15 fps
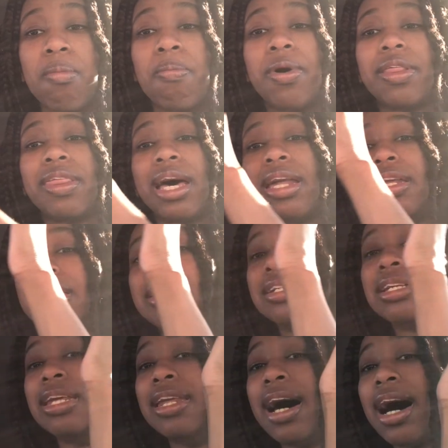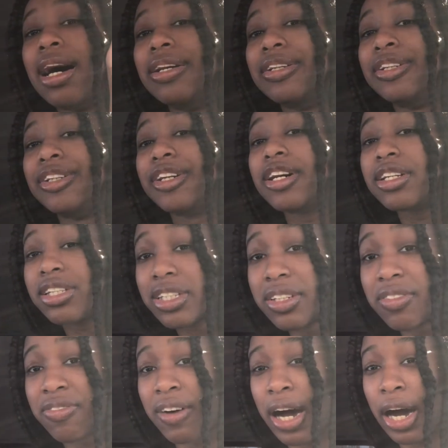but that does not
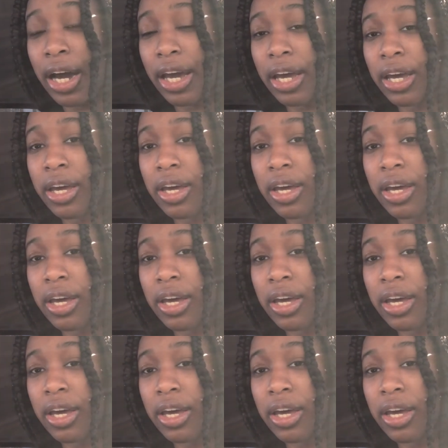justify